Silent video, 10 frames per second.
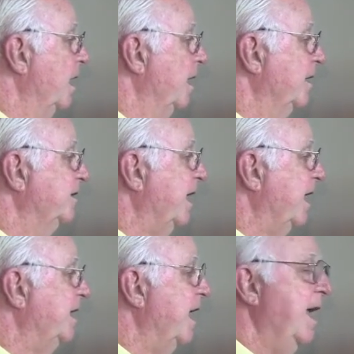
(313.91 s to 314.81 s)
The
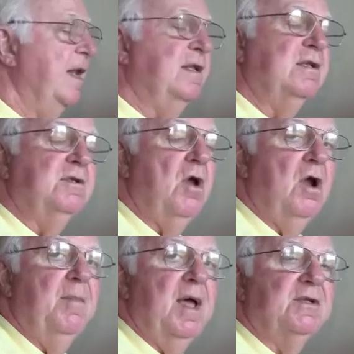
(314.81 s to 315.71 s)
second day, I
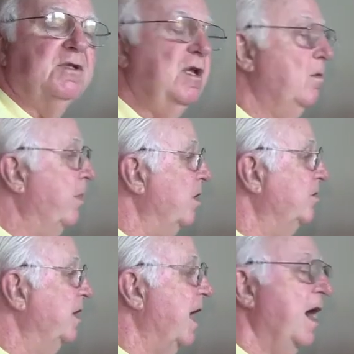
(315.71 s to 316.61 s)
talk about steel
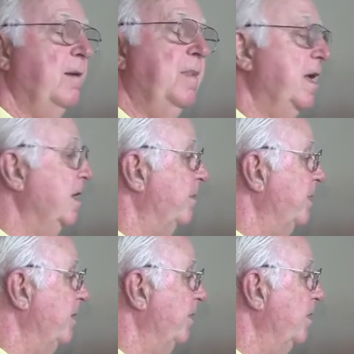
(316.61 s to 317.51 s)
boats and iron men, the
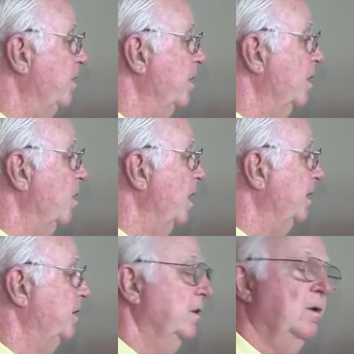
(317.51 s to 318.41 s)
people who are
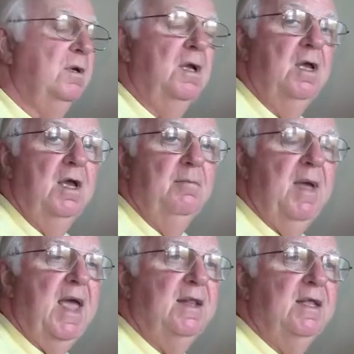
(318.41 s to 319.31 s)
going to
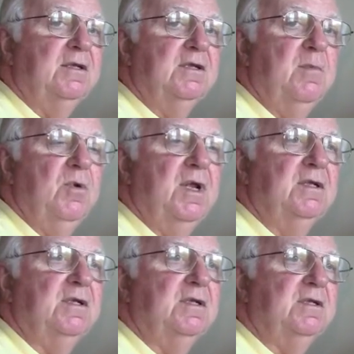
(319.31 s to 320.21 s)
man these
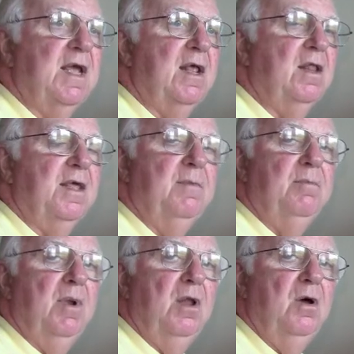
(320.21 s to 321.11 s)
submarines and sail
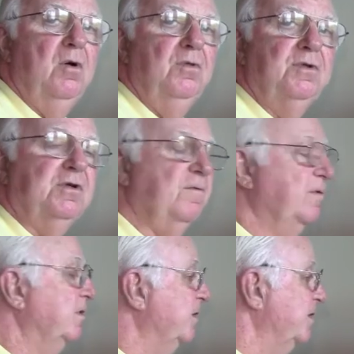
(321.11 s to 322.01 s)
them below the
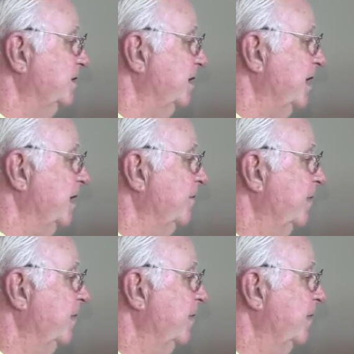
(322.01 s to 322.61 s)
surface of the sea,